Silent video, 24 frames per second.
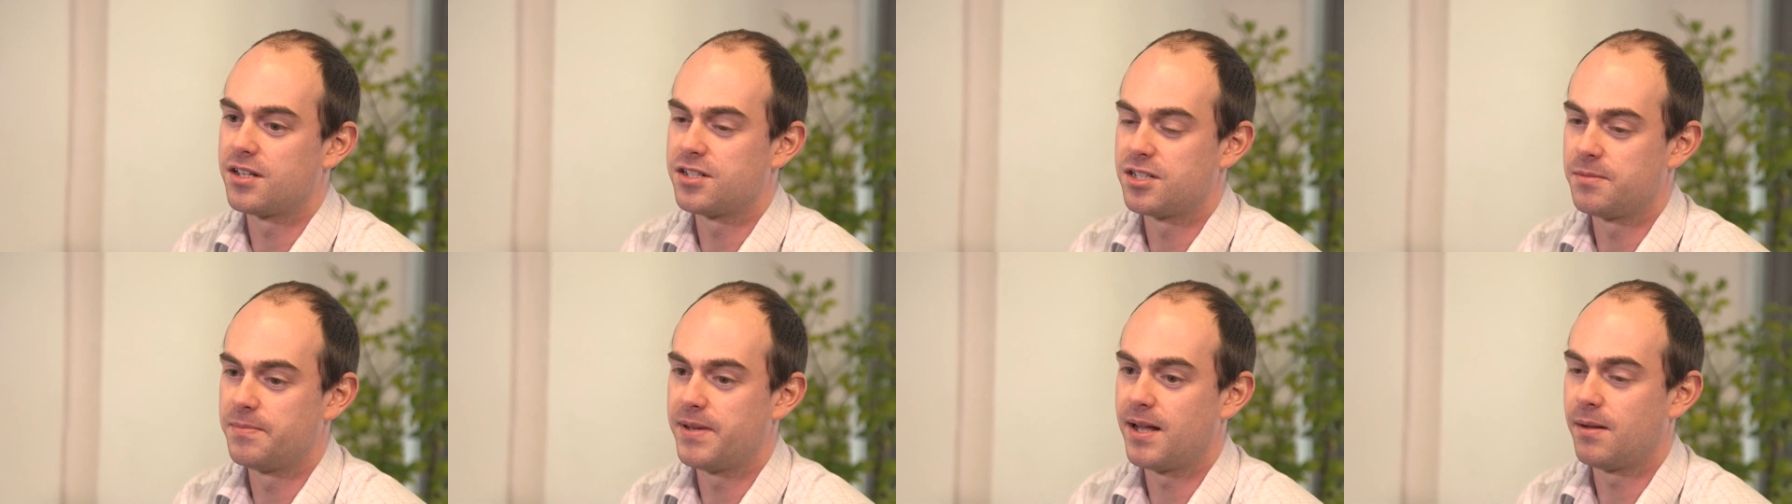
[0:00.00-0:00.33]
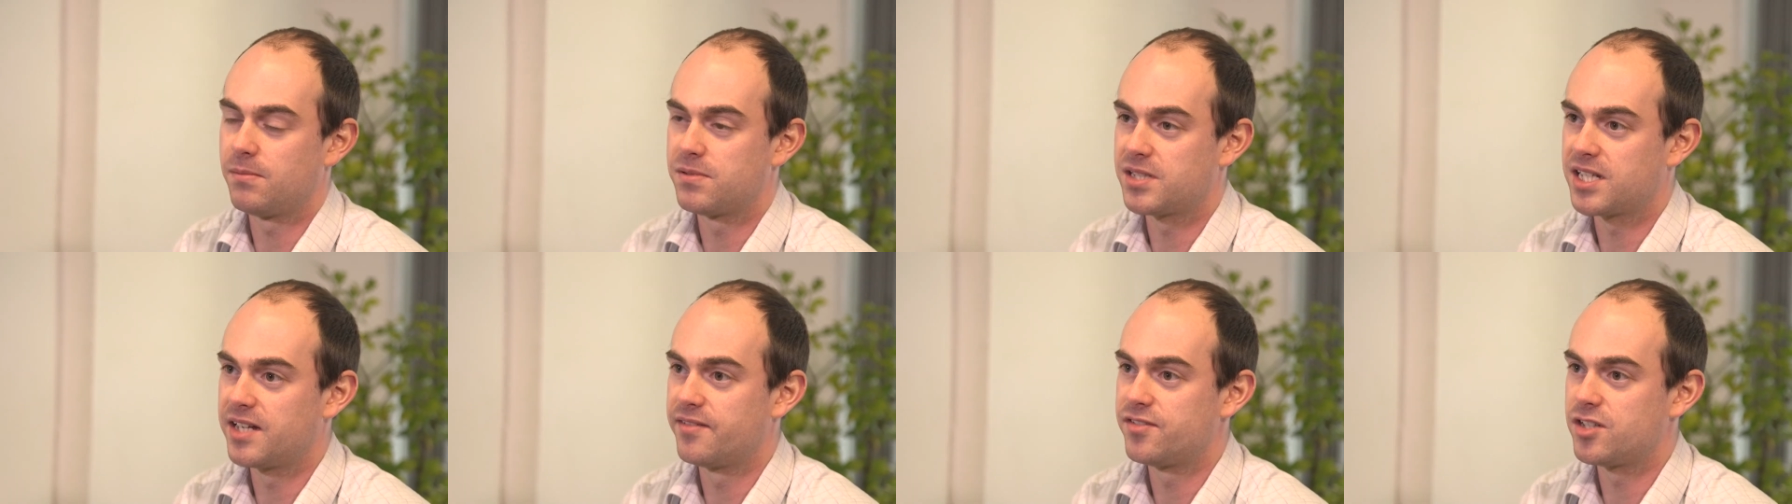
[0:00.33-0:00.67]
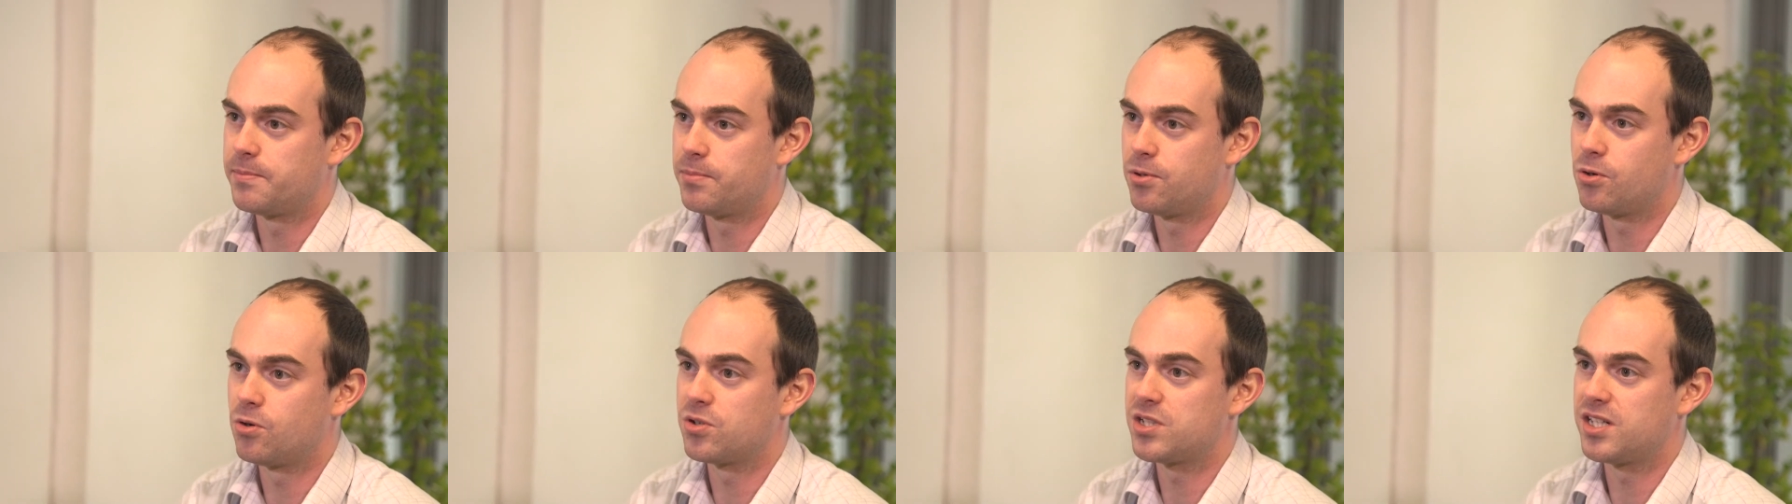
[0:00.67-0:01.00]
and to be able to give
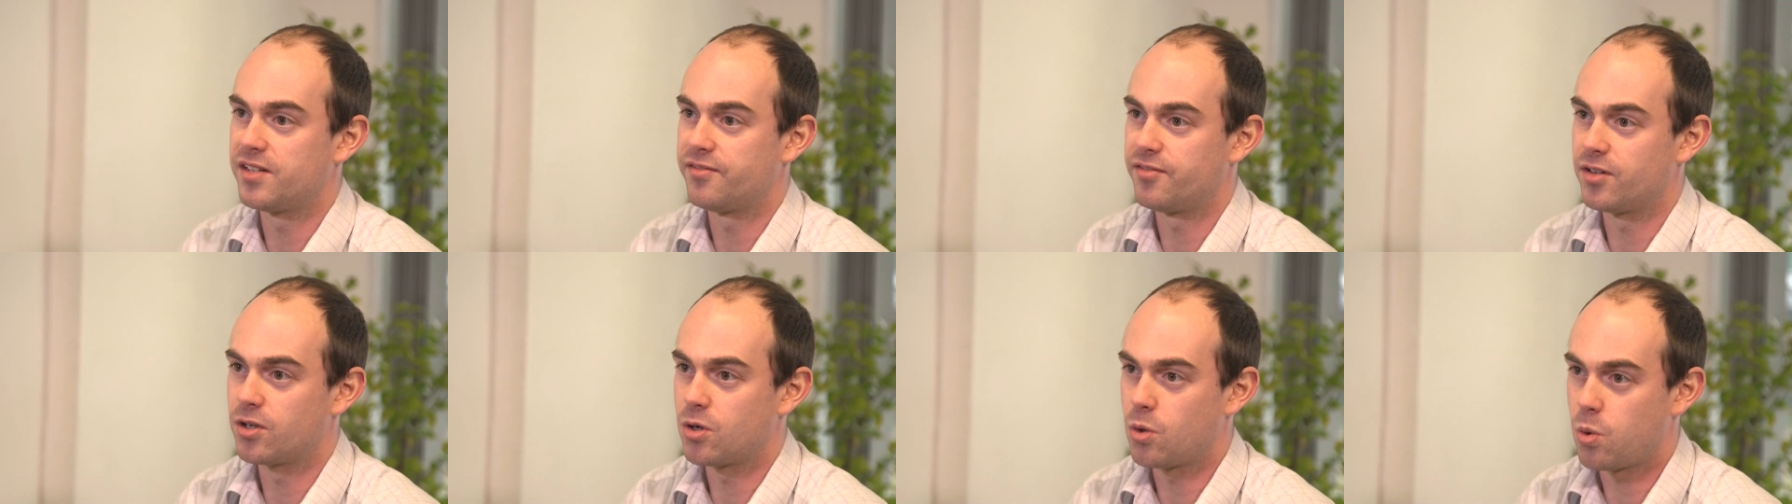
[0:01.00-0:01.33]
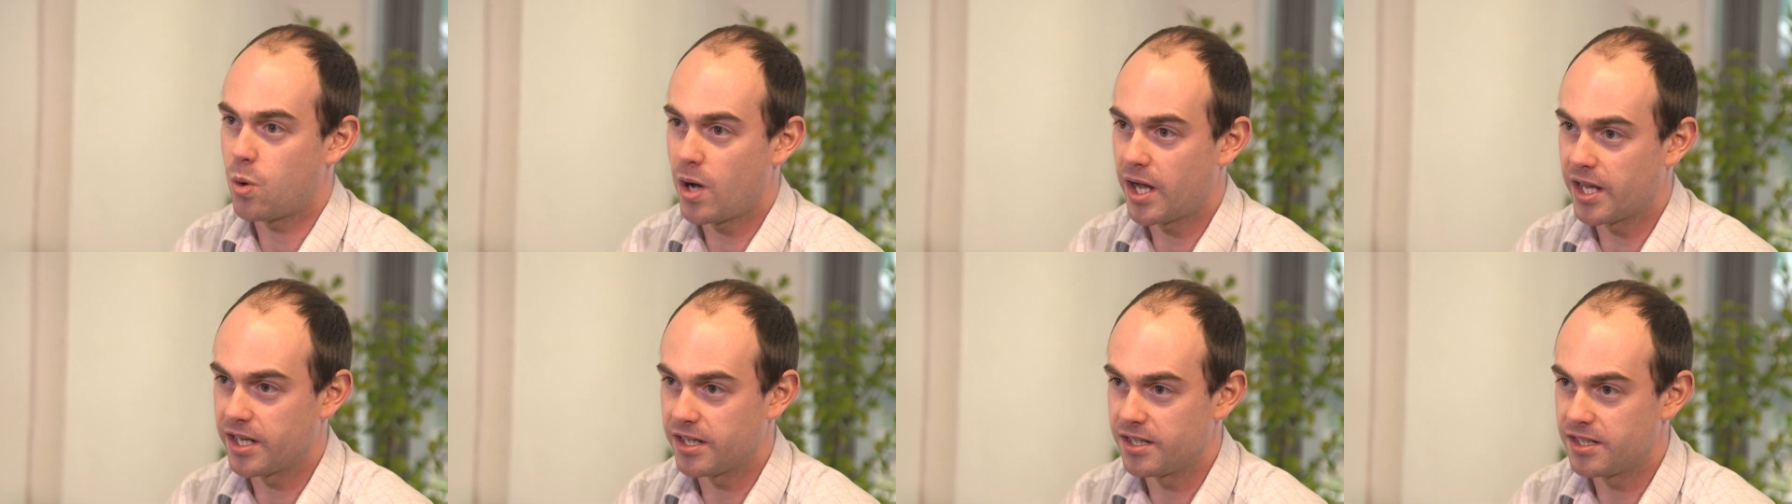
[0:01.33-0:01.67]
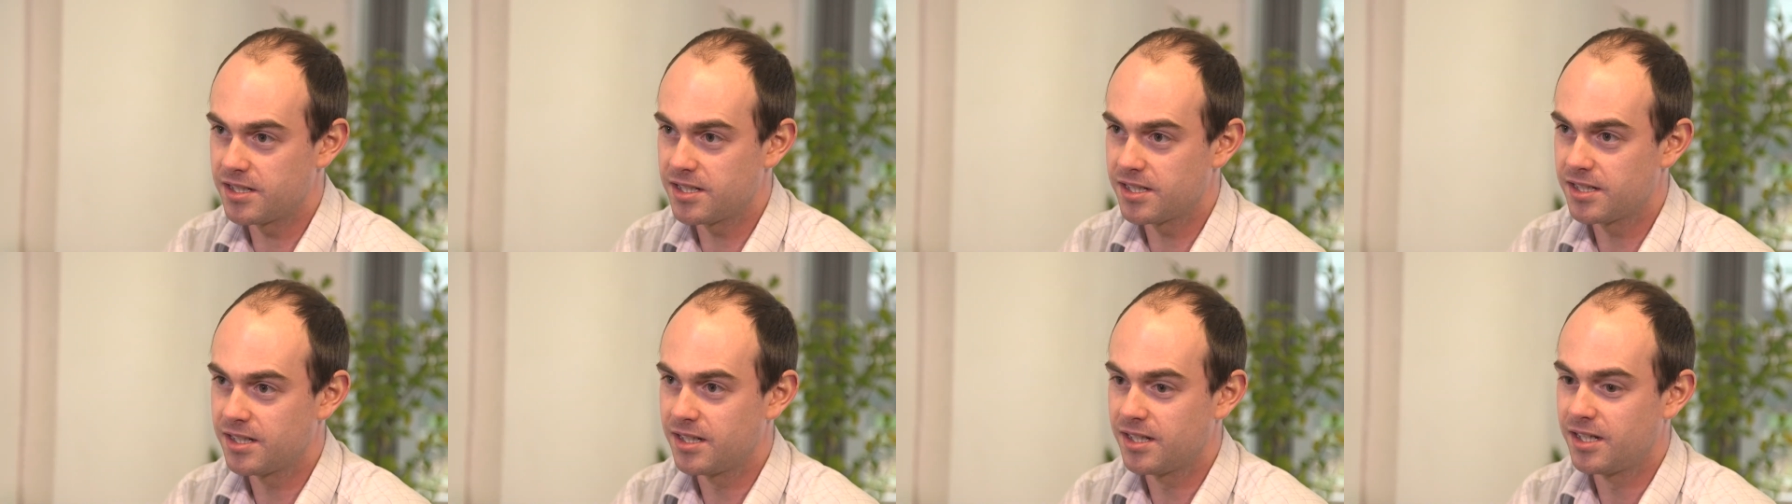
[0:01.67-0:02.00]
support if
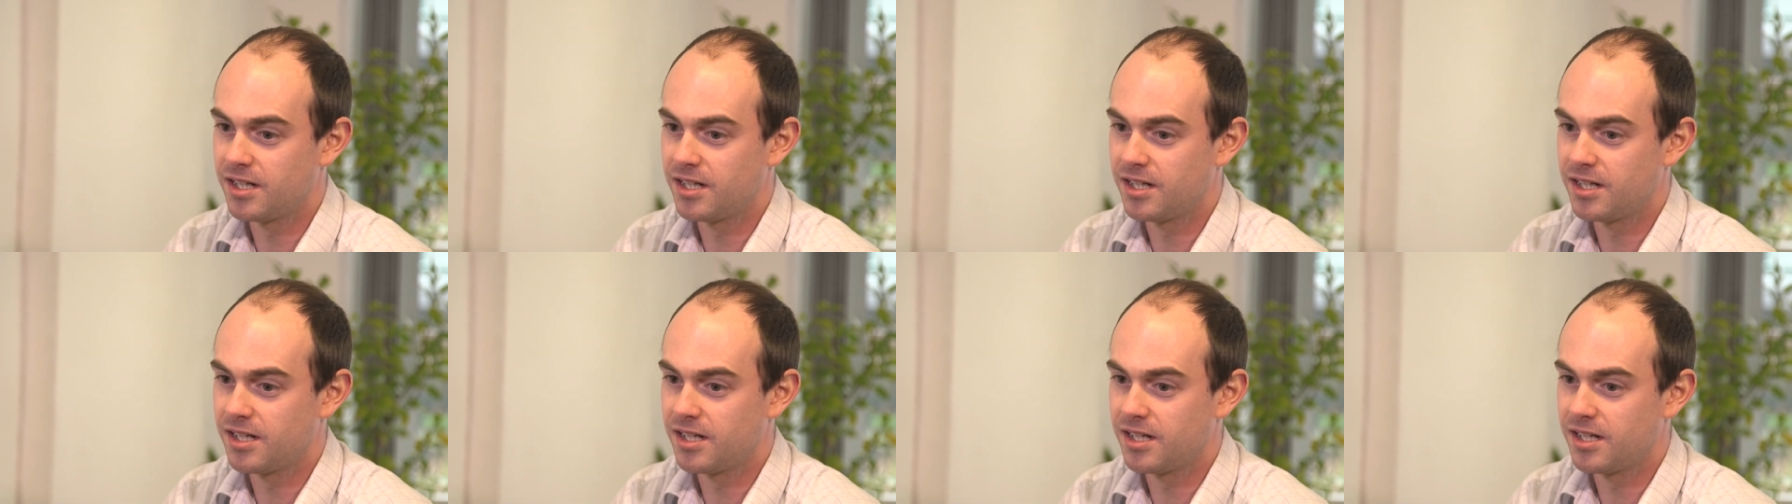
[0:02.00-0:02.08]
required.